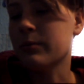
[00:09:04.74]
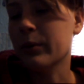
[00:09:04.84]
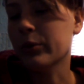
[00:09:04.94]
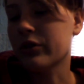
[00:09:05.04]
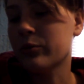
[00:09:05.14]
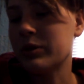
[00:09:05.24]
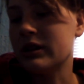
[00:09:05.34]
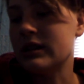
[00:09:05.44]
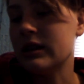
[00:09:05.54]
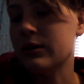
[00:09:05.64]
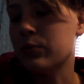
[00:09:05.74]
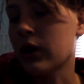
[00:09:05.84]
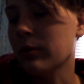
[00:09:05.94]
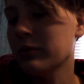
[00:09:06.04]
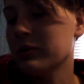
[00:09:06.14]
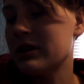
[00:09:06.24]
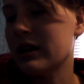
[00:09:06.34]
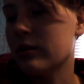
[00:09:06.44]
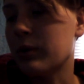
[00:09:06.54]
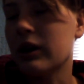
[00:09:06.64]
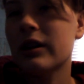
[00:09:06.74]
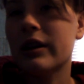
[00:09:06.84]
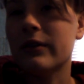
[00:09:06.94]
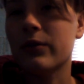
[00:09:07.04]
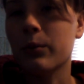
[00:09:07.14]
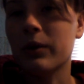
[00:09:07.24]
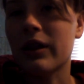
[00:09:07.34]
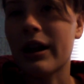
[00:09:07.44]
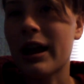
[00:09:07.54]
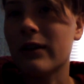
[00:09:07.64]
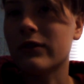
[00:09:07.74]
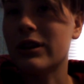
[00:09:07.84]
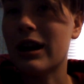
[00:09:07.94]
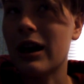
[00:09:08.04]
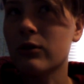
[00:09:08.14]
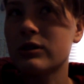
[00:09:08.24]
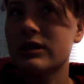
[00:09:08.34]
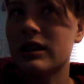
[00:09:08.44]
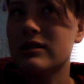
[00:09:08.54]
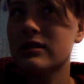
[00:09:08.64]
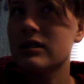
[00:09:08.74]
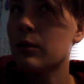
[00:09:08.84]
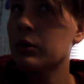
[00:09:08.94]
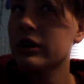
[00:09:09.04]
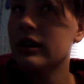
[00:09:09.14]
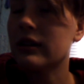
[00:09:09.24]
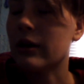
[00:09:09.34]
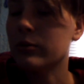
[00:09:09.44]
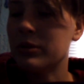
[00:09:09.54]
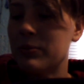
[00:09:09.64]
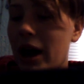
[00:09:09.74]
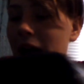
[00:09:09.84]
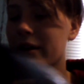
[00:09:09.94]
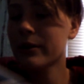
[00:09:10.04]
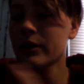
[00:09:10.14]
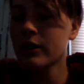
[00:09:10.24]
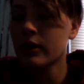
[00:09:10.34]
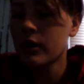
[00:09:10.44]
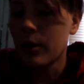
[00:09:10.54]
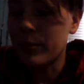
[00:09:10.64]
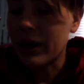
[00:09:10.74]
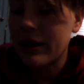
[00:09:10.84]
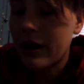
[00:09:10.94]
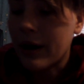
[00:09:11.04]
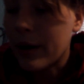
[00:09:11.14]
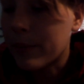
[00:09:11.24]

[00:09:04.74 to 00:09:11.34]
it to my brother because he probably will take it apart, and if the one that I have now decides to stop working, that would be bad. But